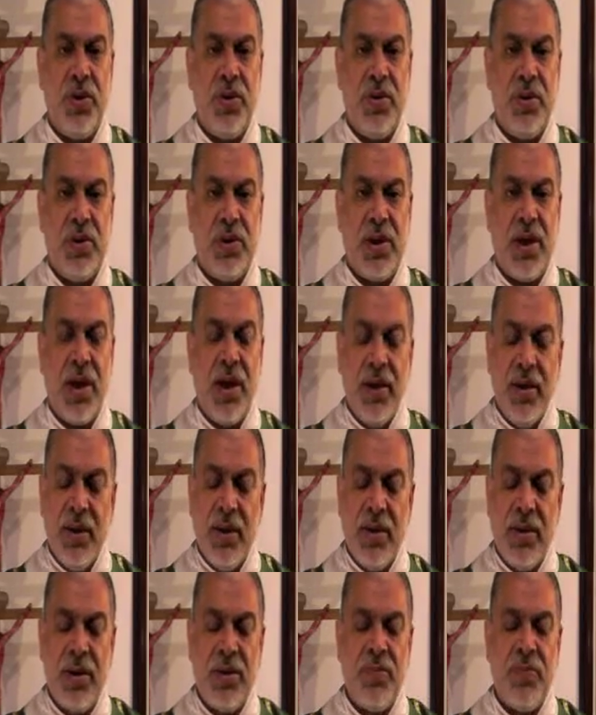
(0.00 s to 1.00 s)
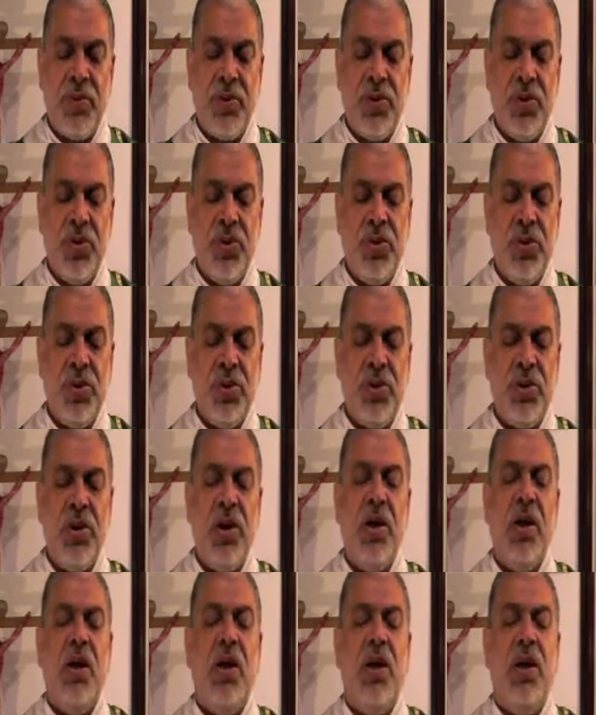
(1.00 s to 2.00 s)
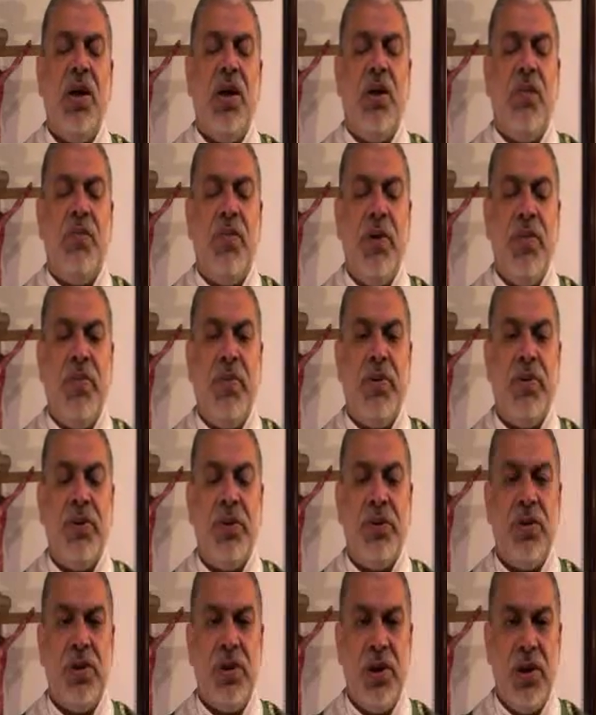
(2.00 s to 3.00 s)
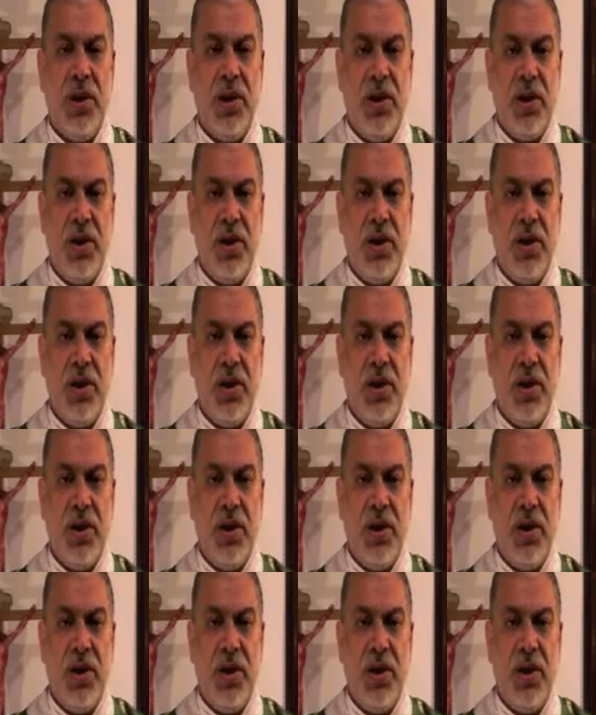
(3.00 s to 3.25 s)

Scandal that produces people to sin.